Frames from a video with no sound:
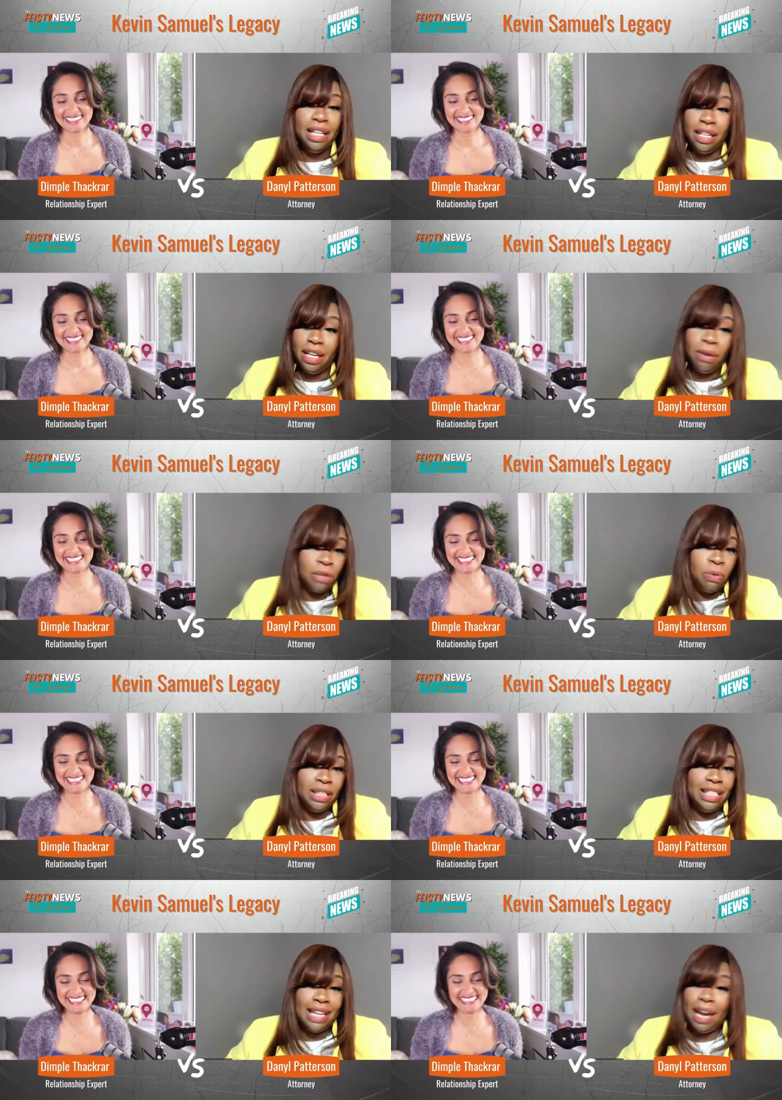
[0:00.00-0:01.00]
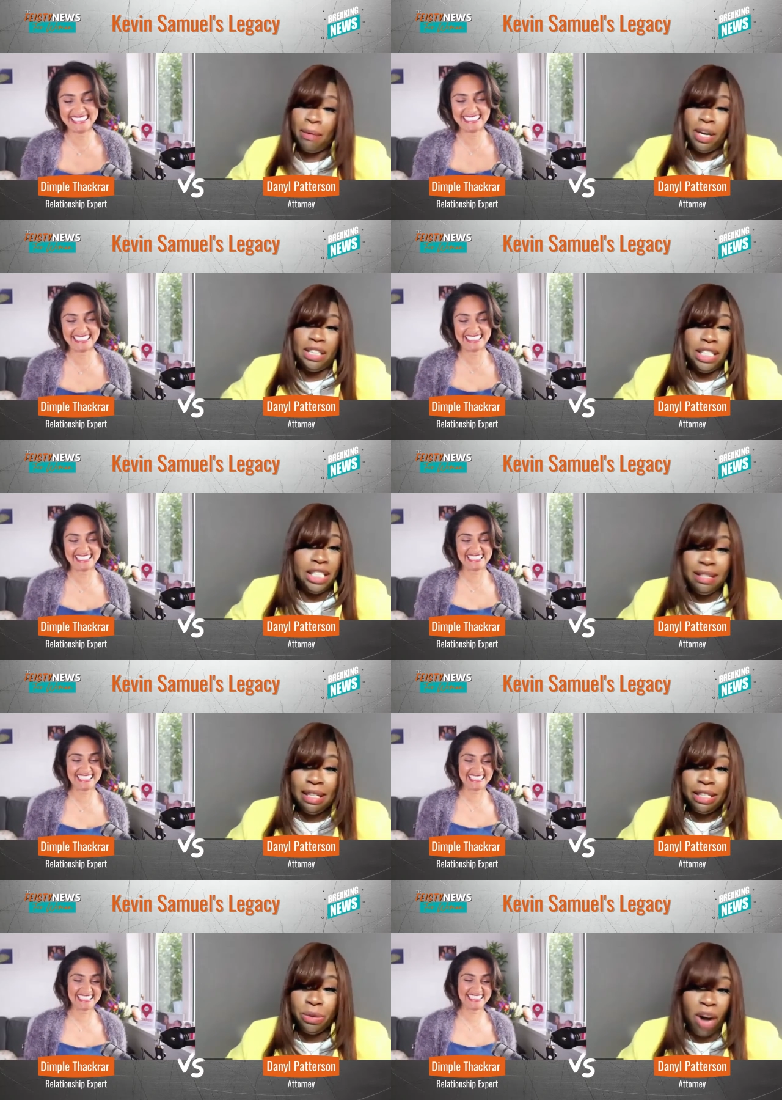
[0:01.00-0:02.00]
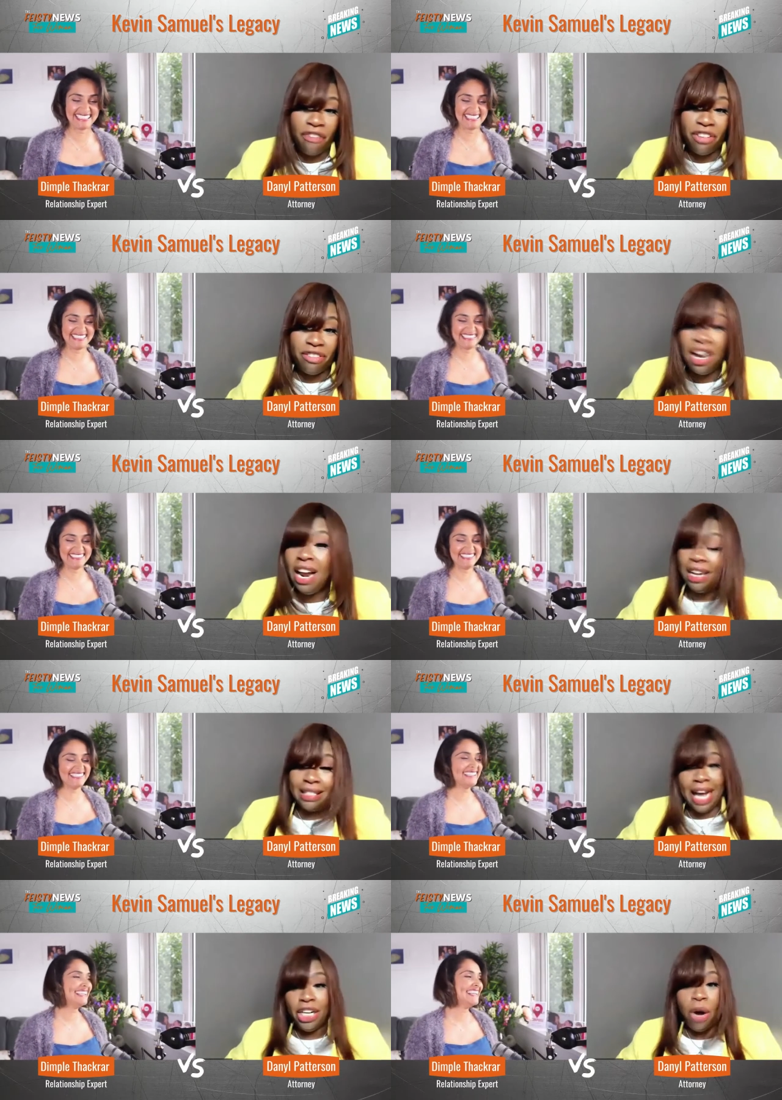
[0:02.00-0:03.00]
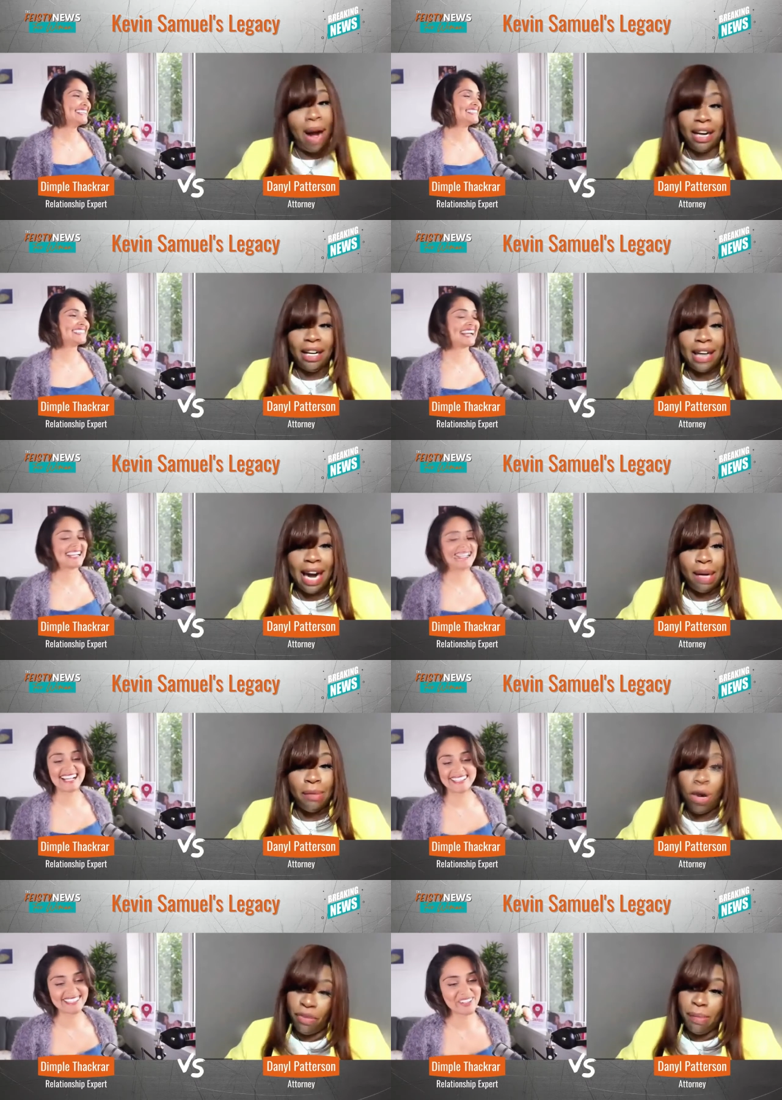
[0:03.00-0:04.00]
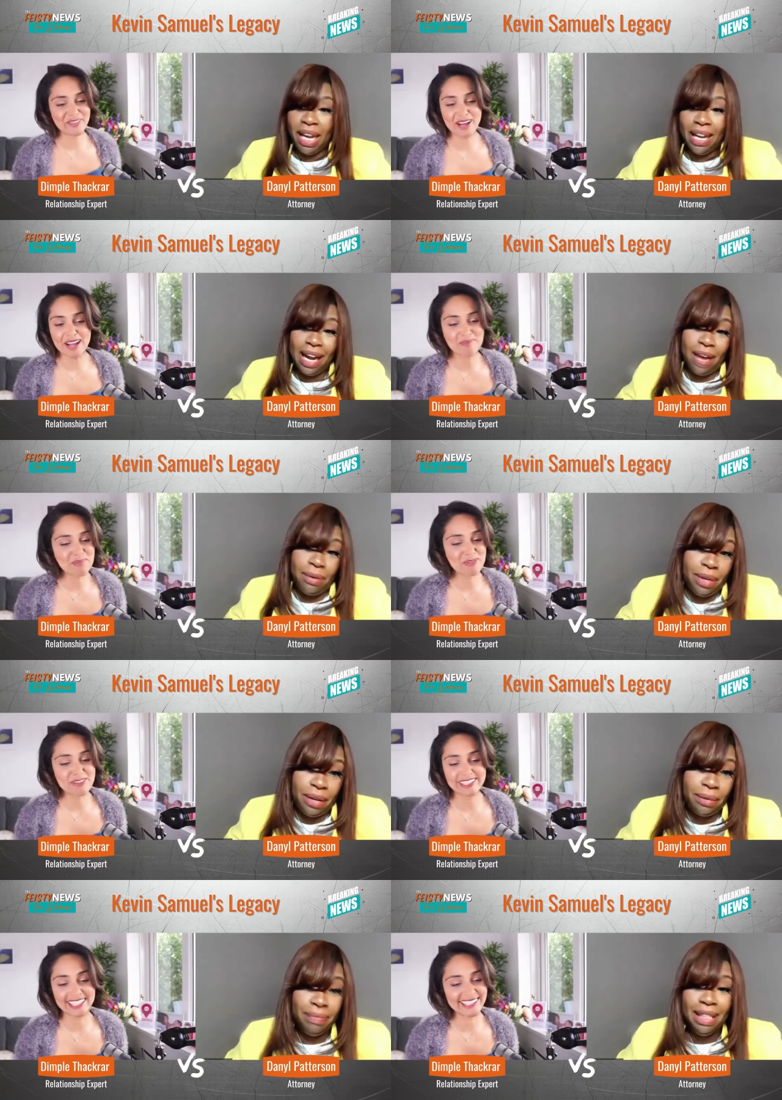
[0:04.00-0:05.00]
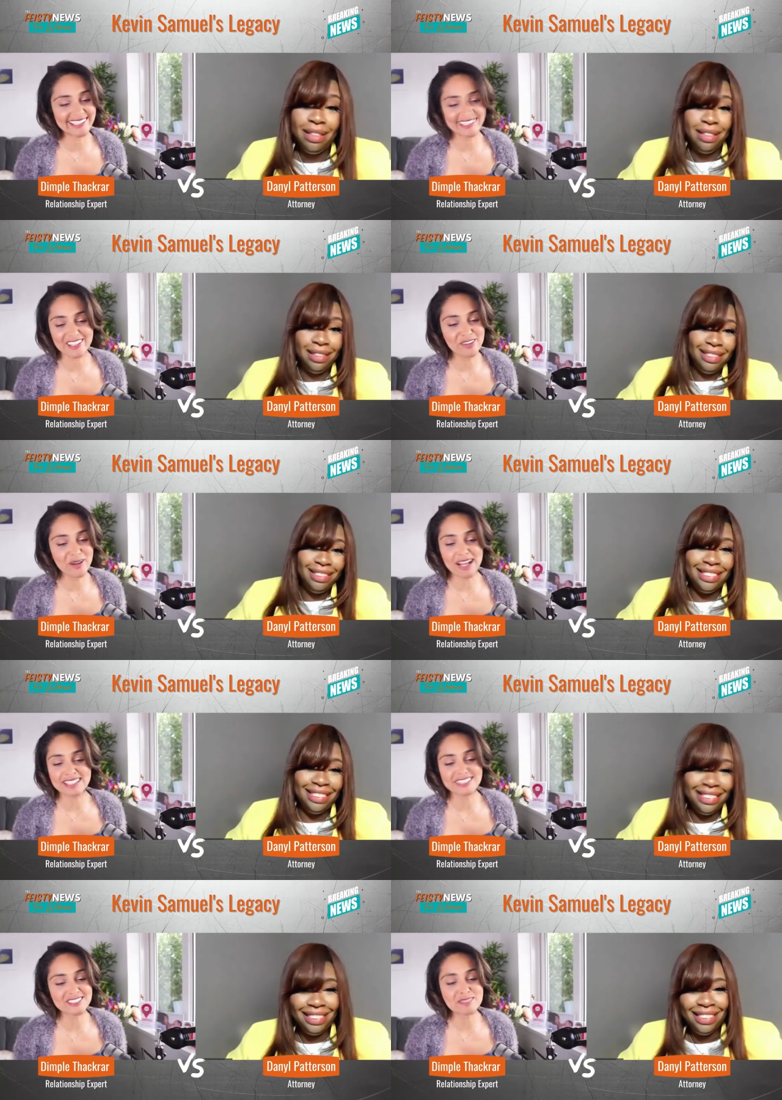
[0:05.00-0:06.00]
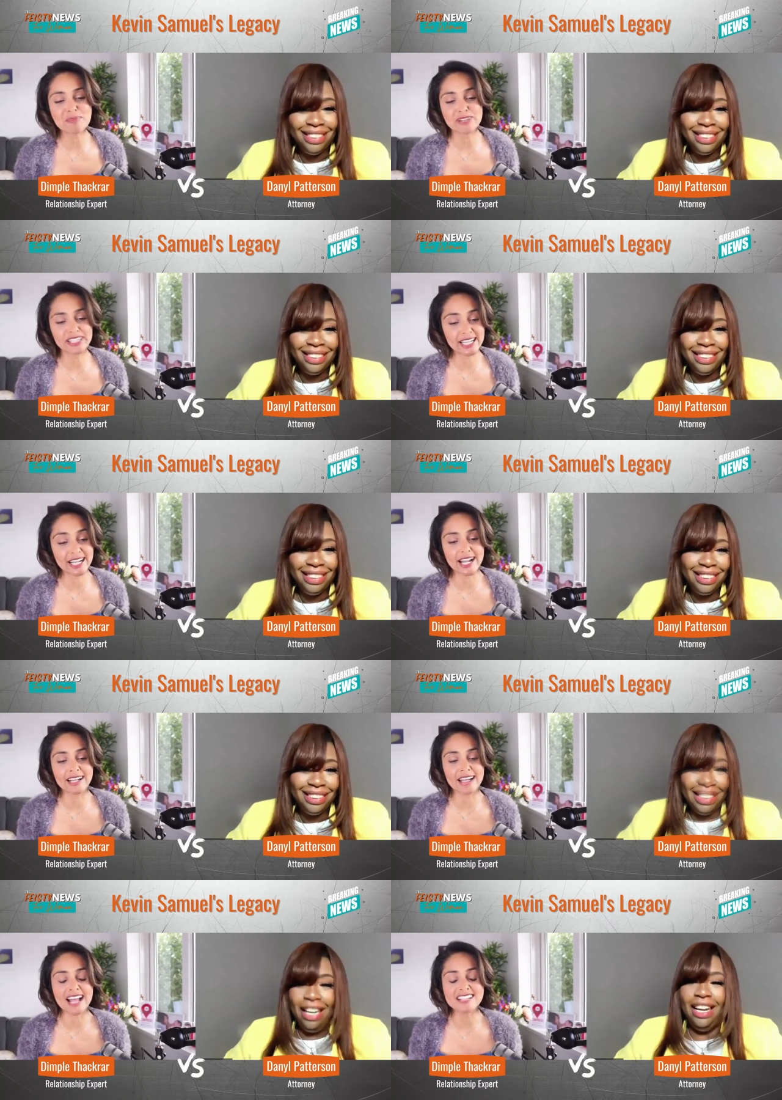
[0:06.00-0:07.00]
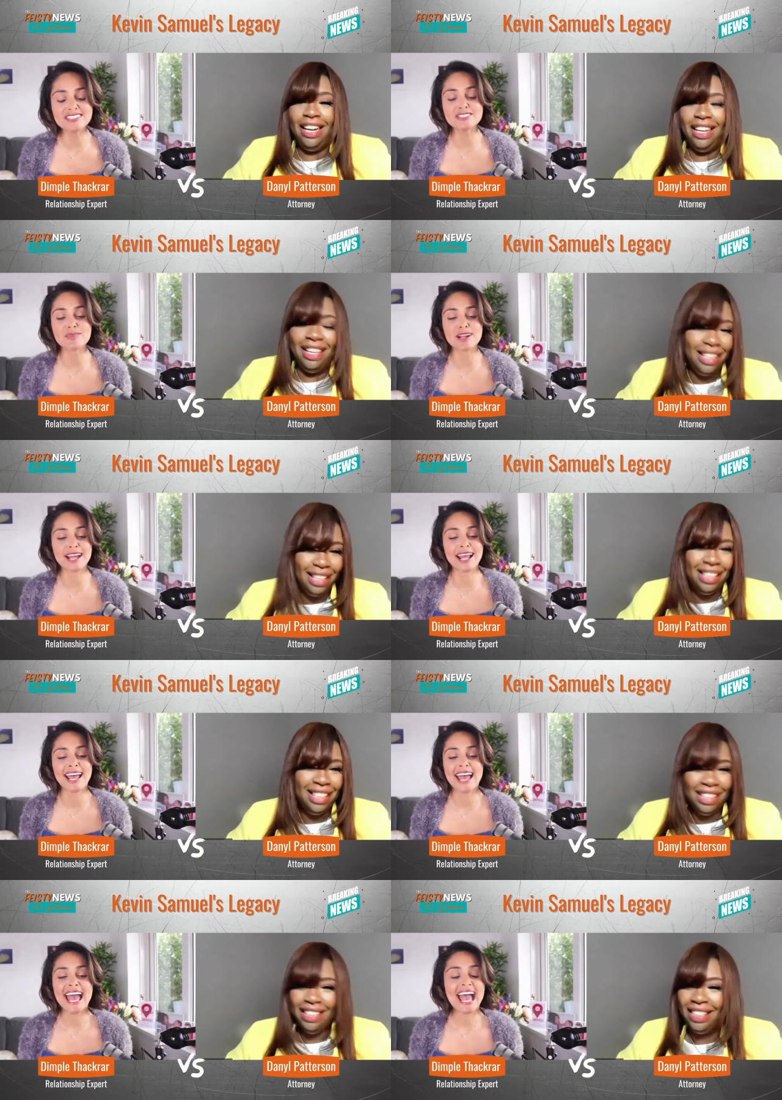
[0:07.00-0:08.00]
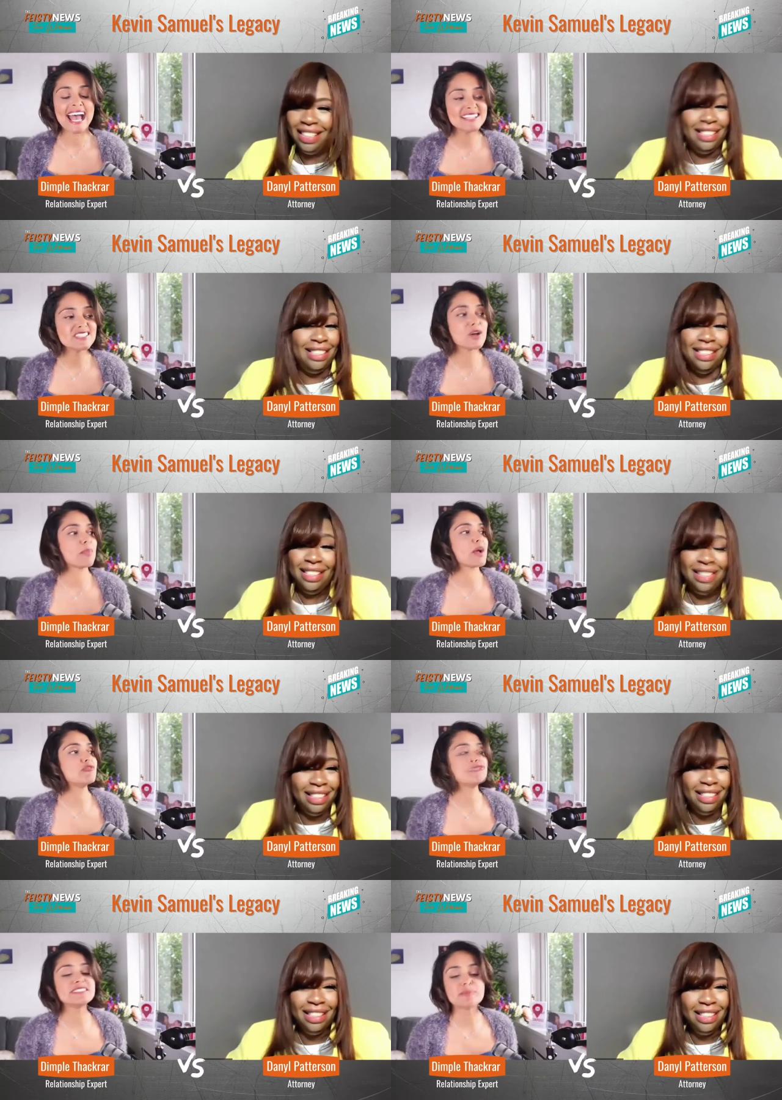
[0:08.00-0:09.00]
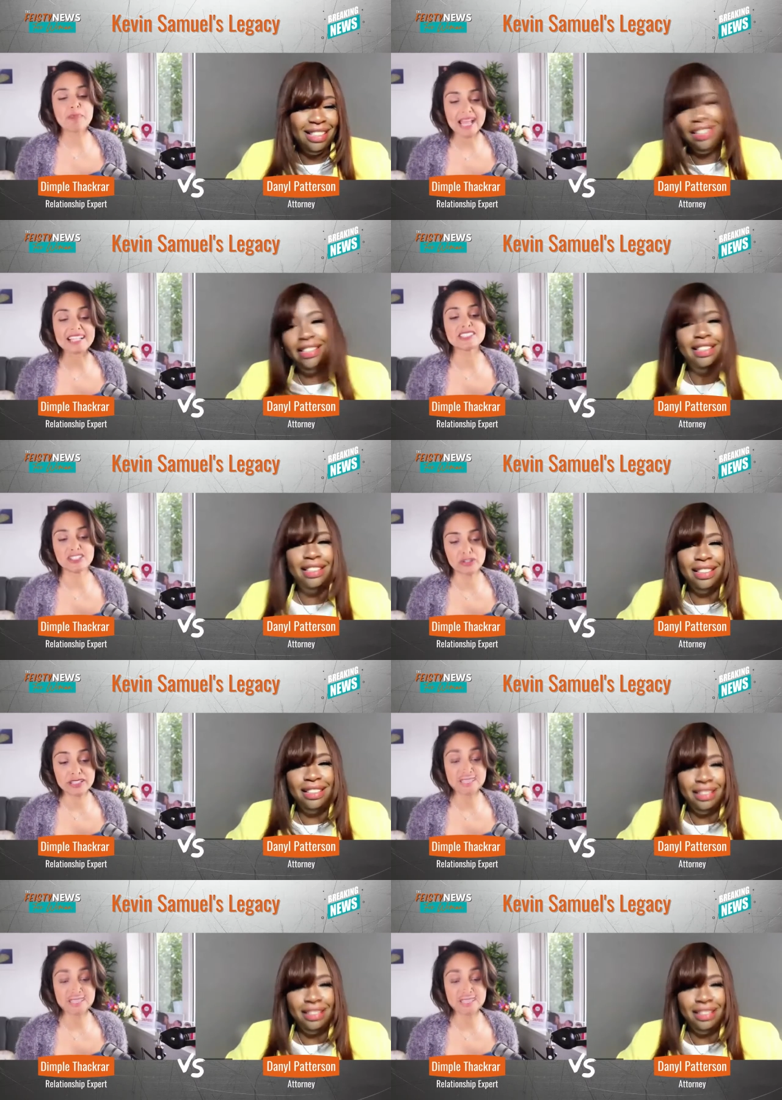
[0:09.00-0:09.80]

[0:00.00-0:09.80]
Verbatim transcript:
Speaker 1: you know, because what she said was she couldn't get you off of her, because I know I could have got him off of me. Brilliant. You are
Speaker 2: just brilliant. And I just... hands up and respect you, because